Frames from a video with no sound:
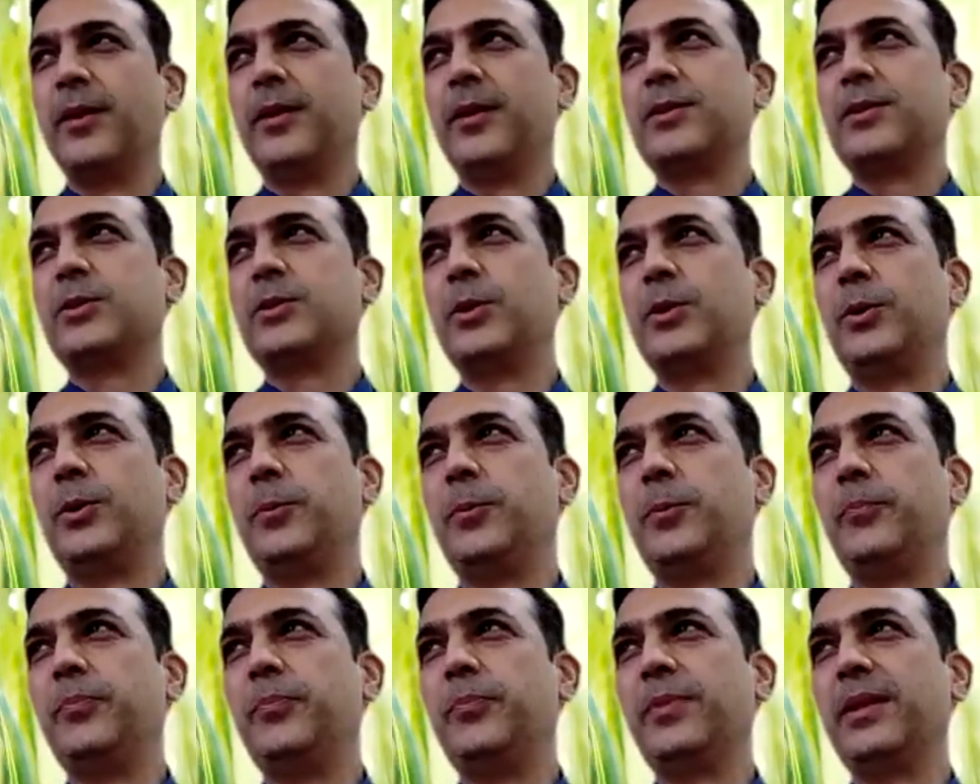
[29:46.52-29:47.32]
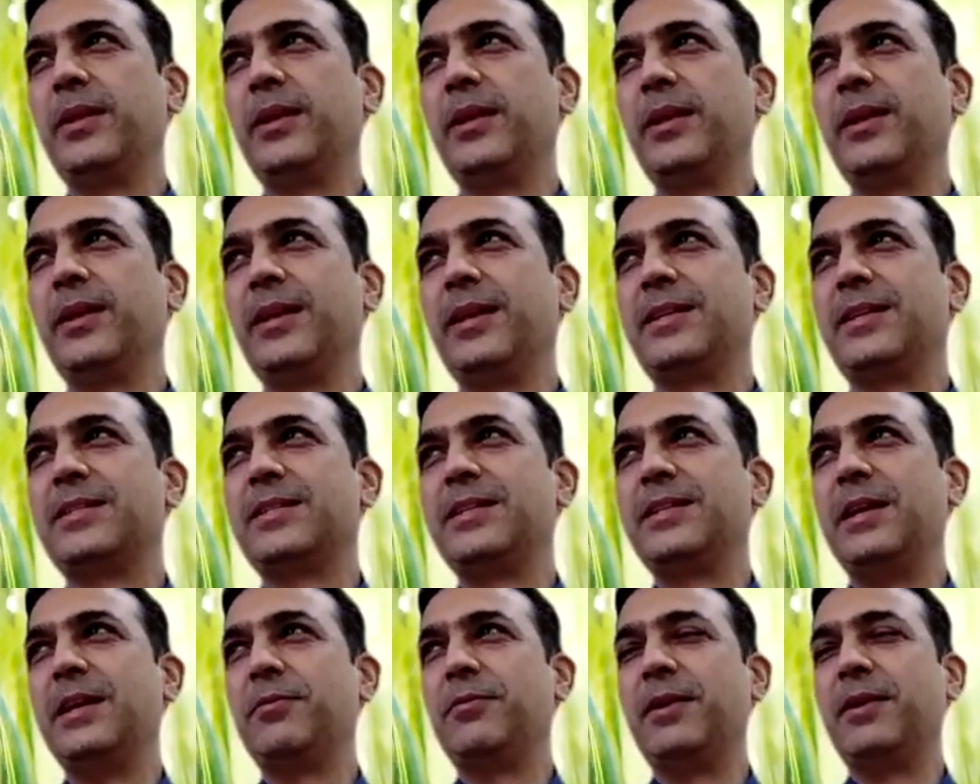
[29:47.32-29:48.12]
So it's
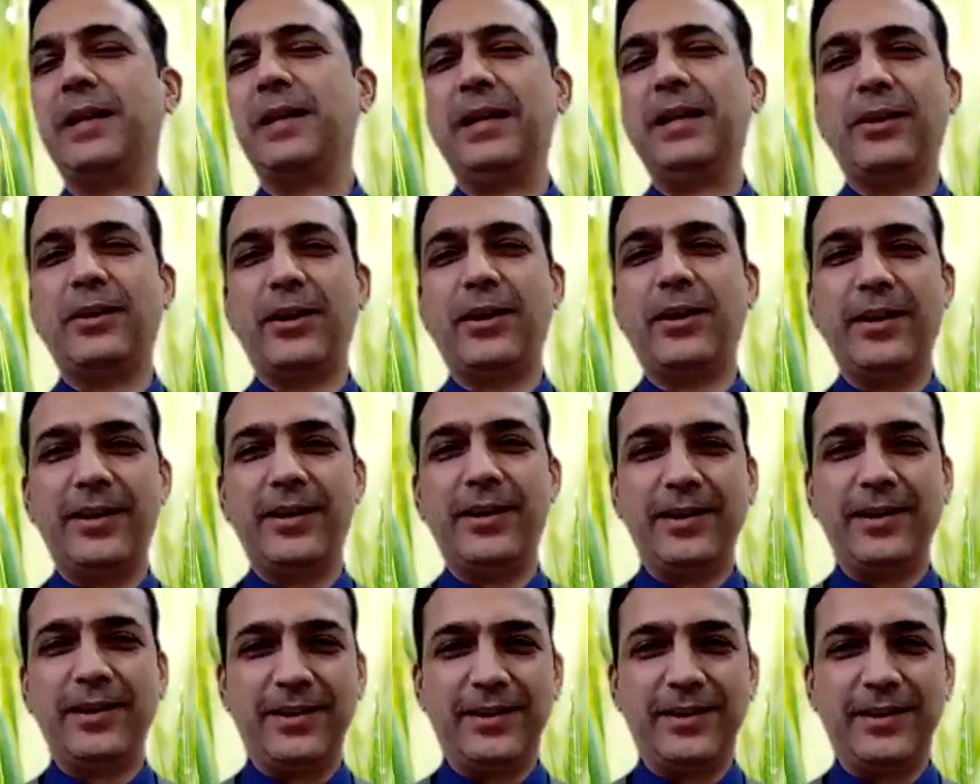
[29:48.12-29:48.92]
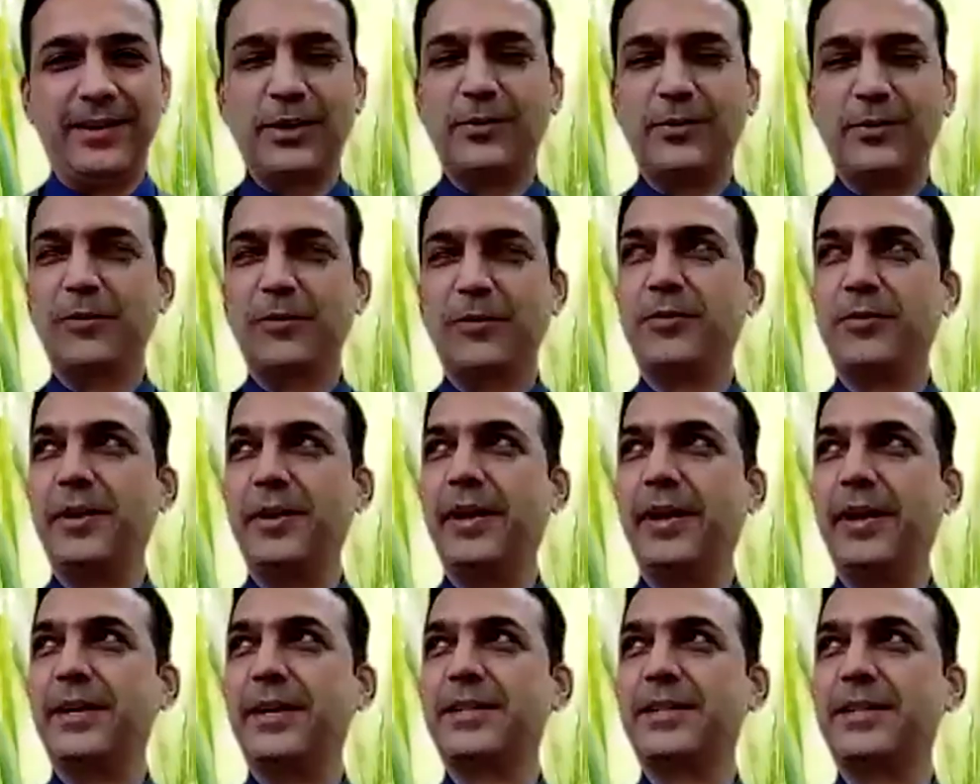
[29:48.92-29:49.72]
definitely not a great
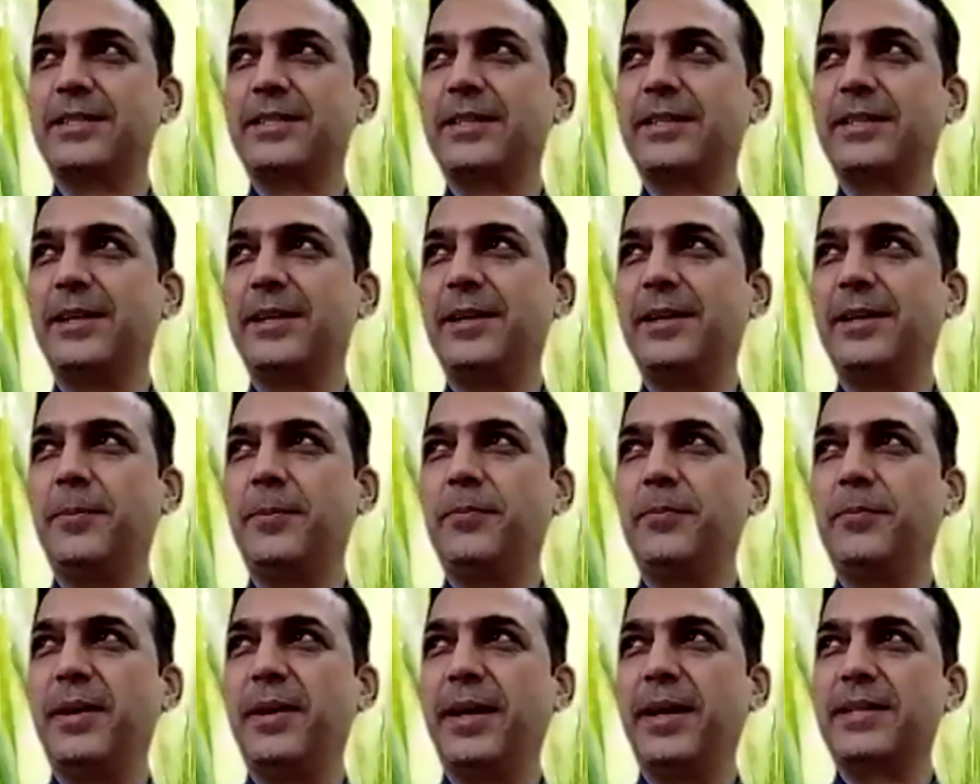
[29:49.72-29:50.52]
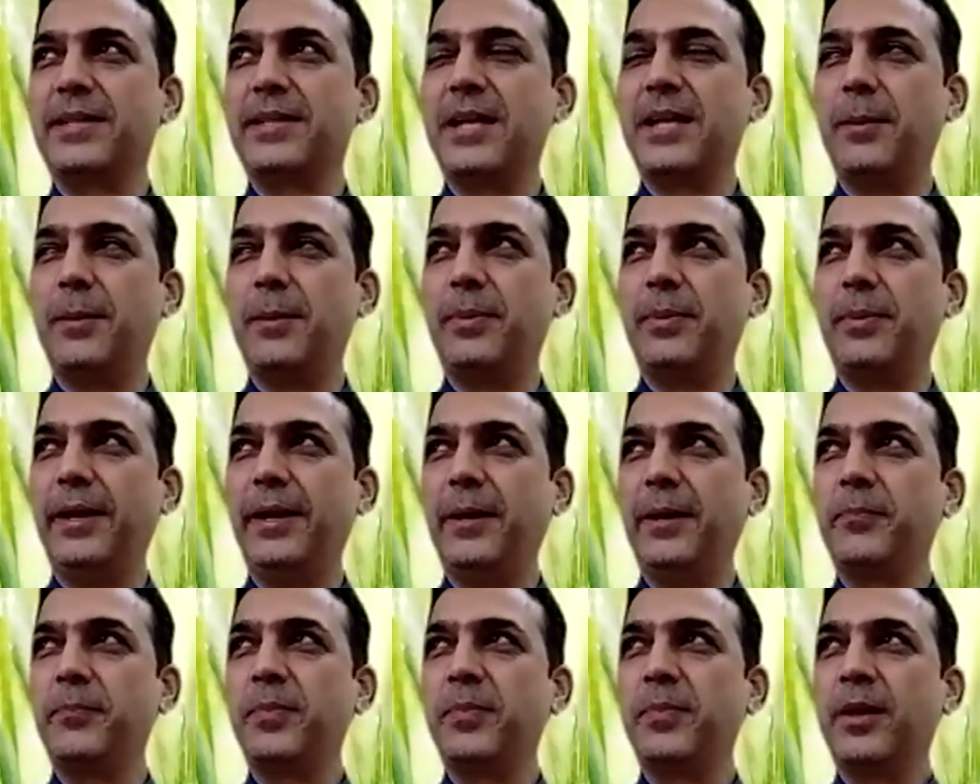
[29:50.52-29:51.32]
state of affairs that is
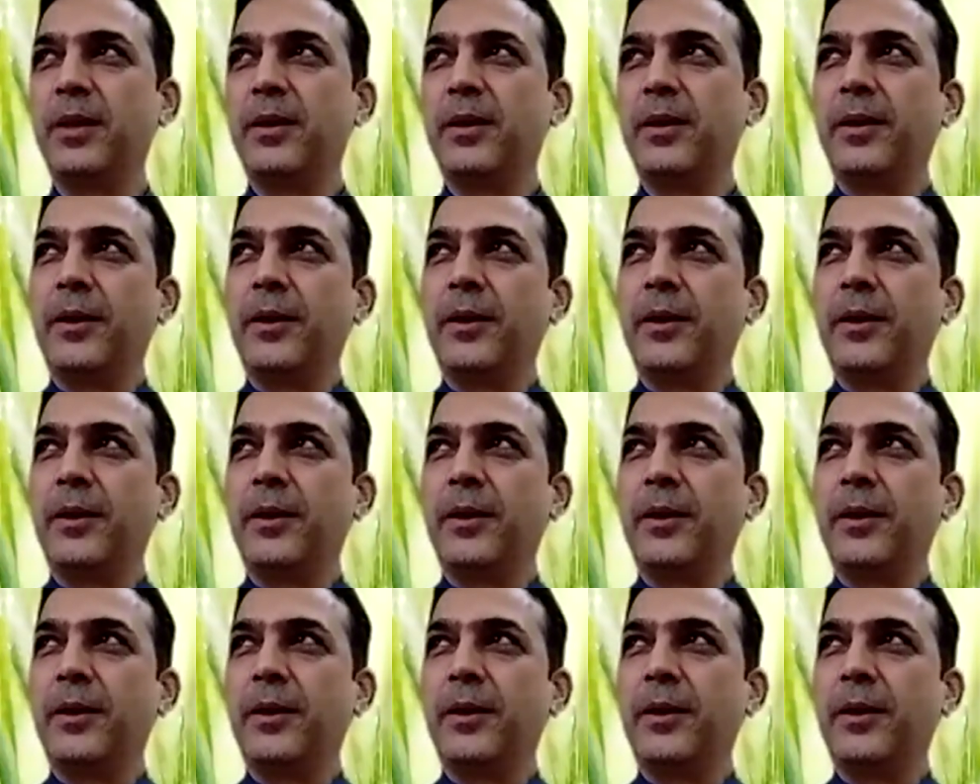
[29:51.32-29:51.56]
happening.